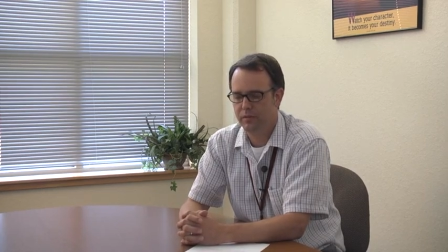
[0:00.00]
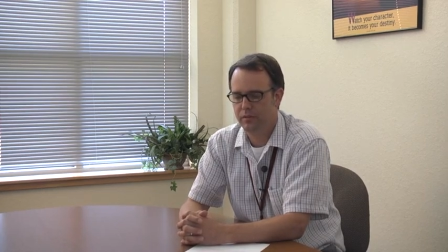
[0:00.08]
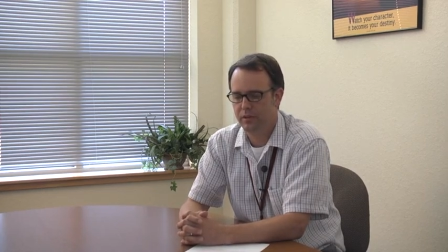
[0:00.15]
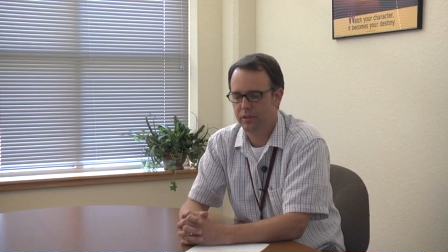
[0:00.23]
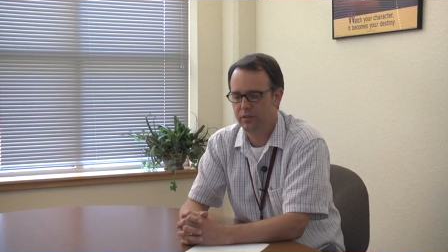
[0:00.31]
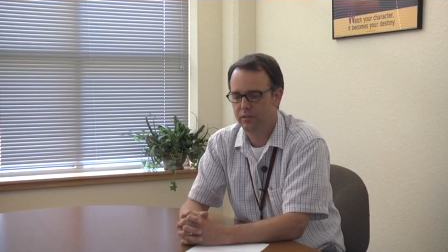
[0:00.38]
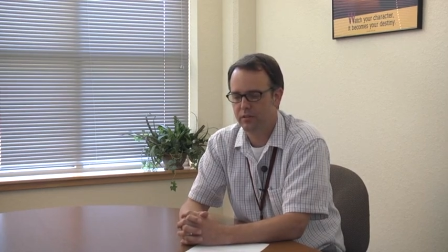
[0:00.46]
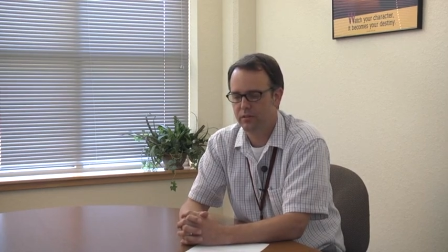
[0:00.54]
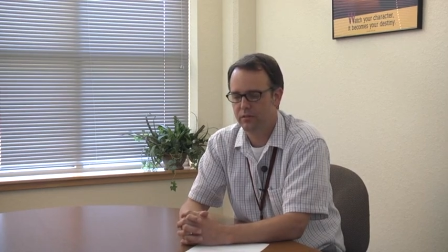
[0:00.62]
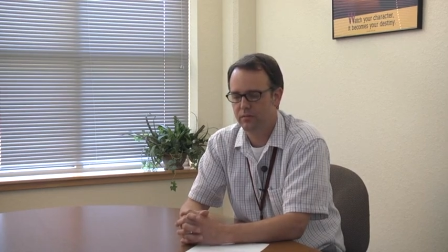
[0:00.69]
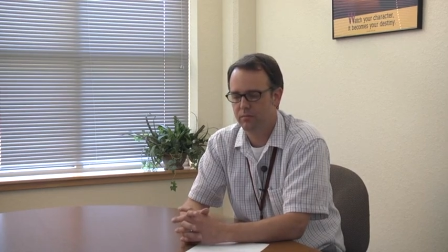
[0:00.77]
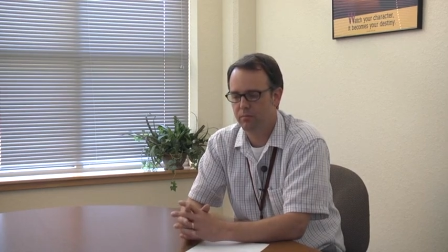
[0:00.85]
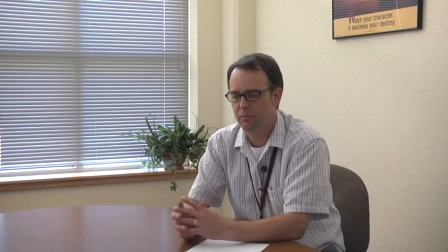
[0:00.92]

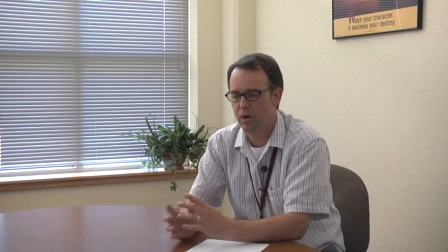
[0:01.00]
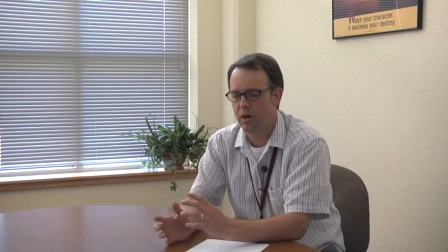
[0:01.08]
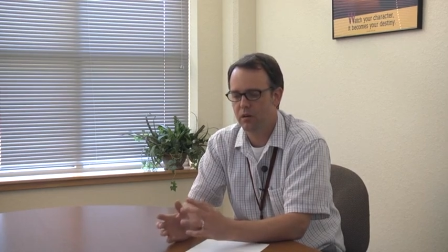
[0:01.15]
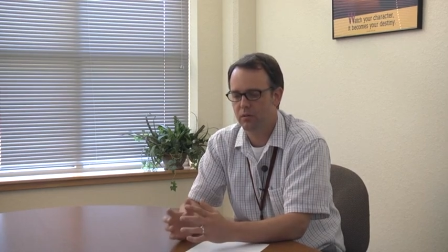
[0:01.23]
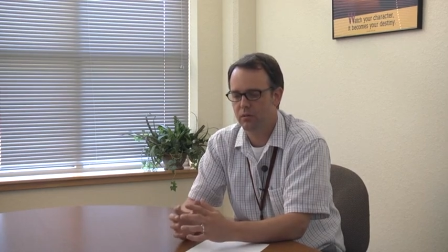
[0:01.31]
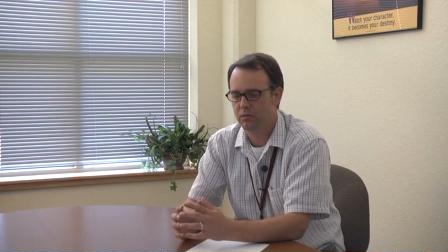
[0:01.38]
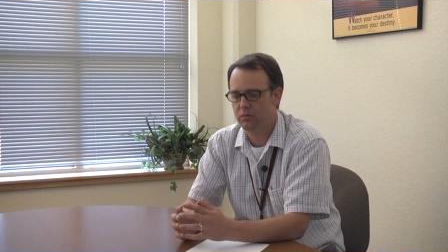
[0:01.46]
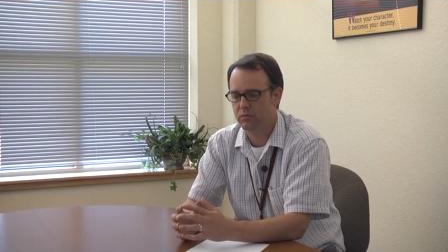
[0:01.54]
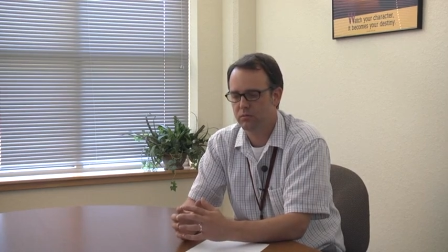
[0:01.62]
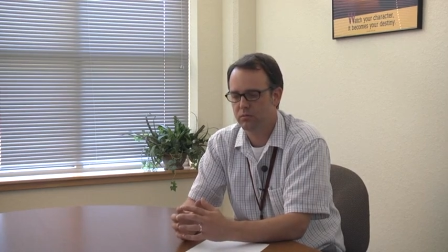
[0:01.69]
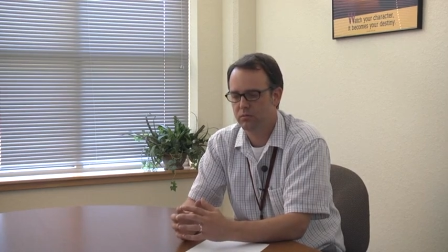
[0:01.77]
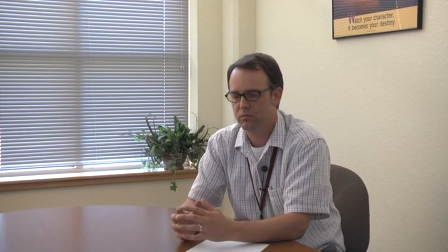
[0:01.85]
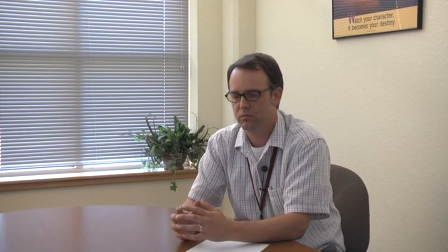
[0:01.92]
This model
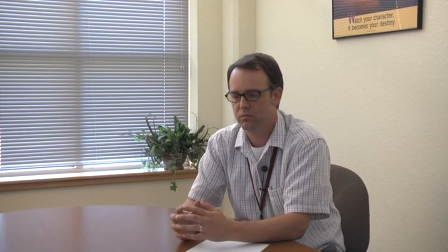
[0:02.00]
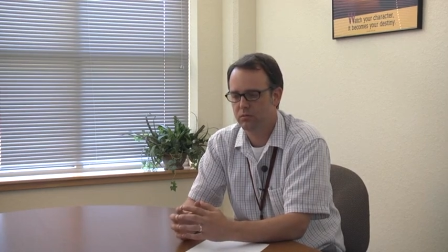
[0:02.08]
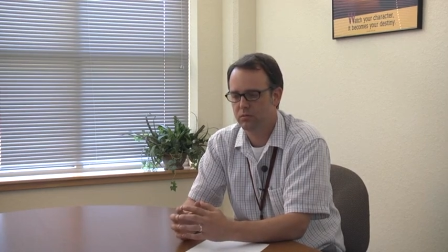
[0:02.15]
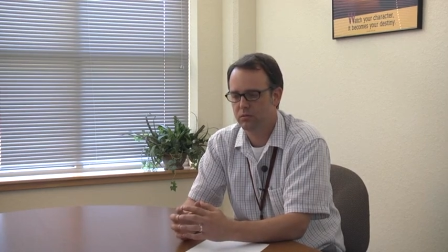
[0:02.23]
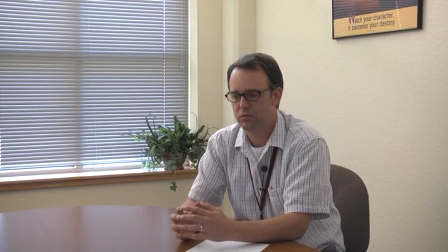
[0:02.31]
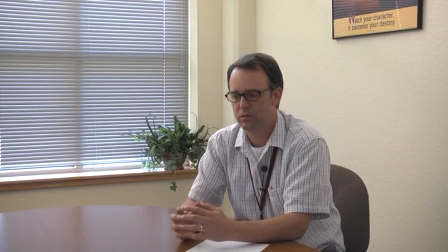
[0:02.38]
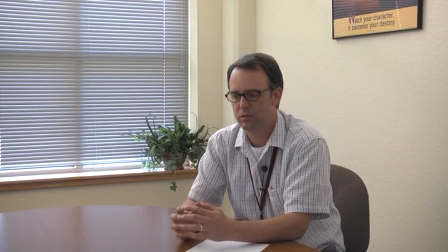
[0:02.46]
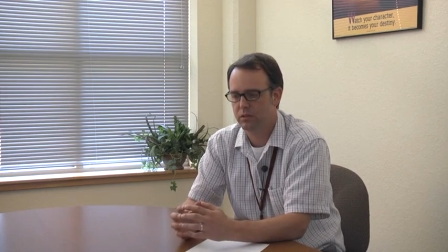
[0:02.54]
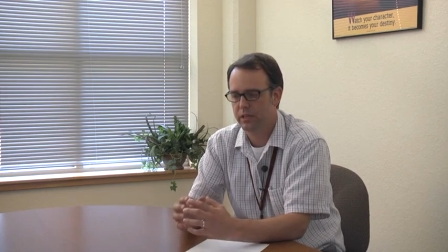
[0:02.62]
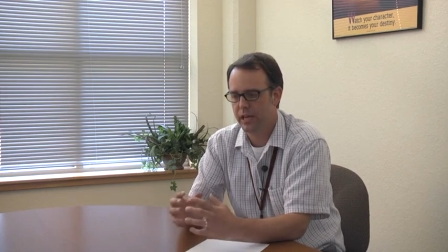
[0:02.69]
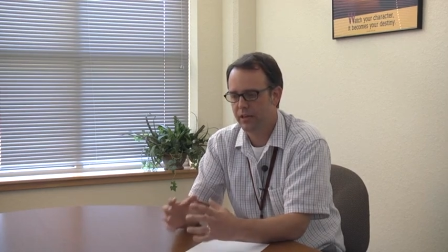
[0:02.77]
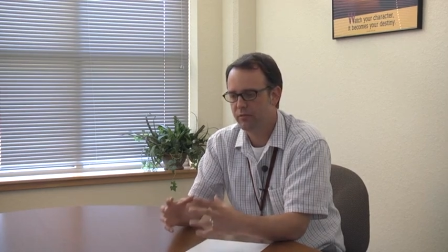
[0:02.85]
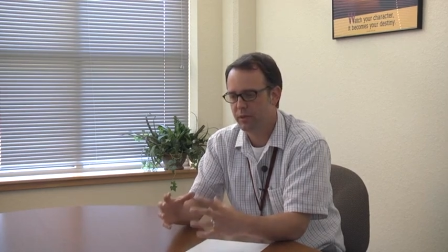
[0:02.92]

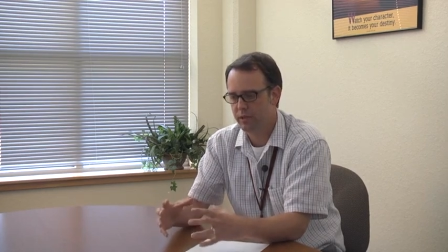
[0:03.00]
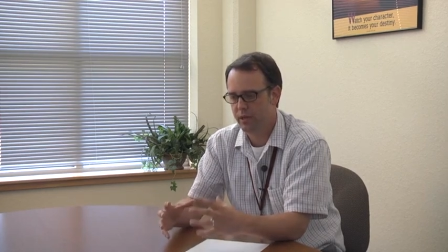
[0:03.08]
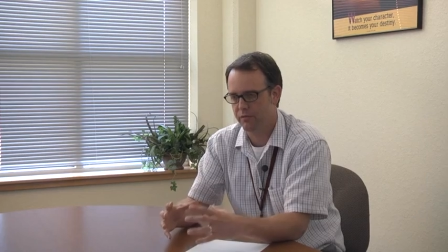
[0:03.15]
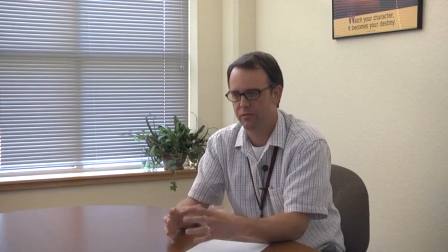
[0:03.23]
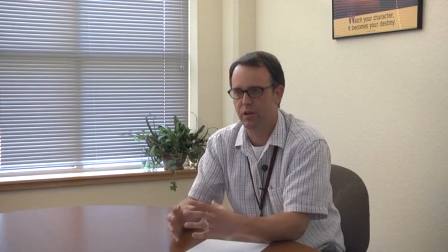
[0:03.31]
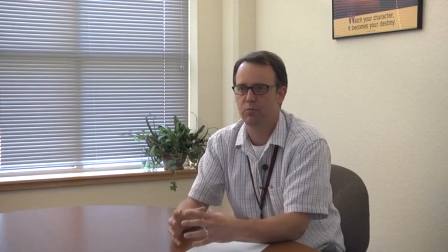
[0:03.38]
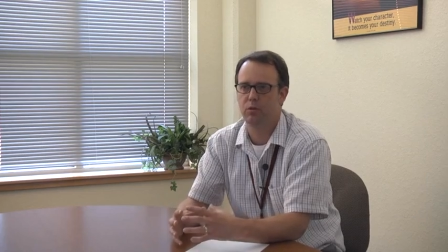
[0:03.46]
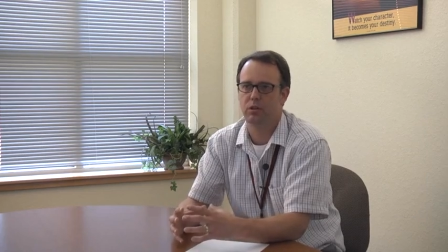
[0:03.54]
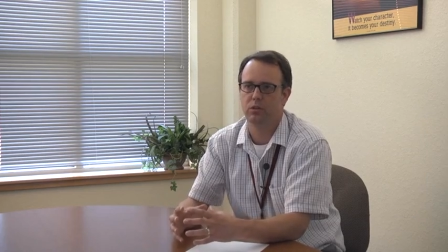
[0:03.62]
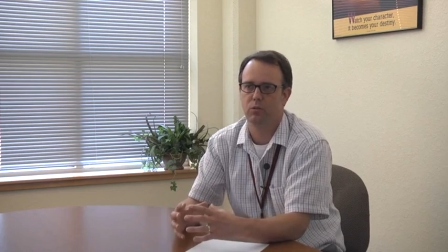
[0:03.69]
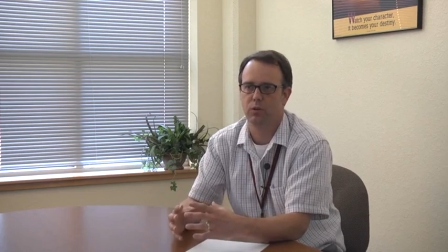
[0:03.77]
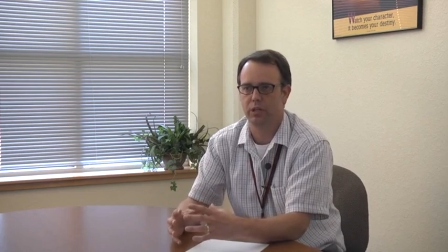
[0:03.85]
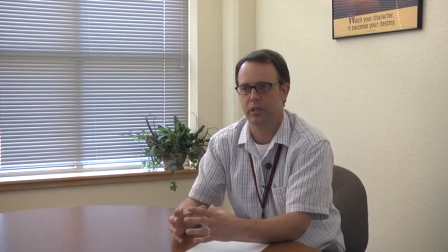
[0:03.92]
gave me that framework
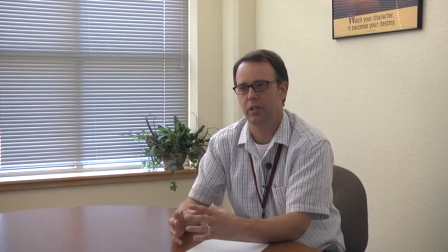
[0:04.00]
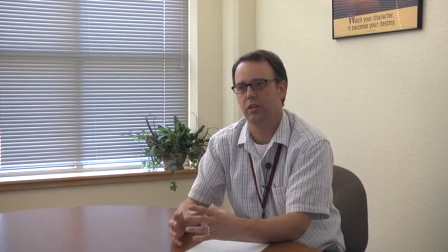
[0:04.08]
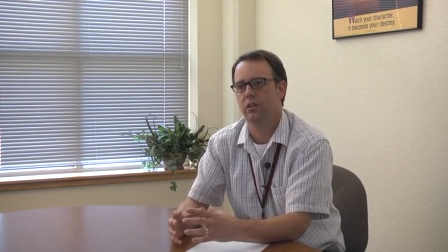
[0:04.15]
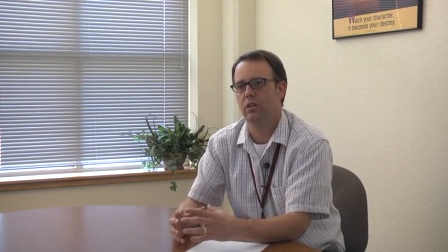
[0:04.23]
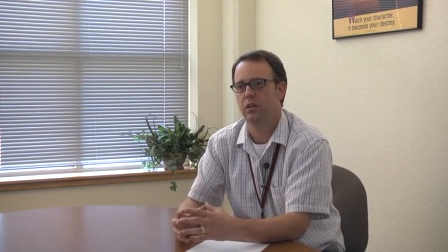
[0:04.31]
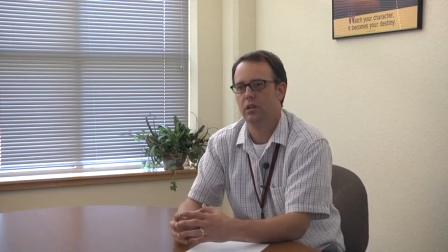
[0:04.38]
to work in,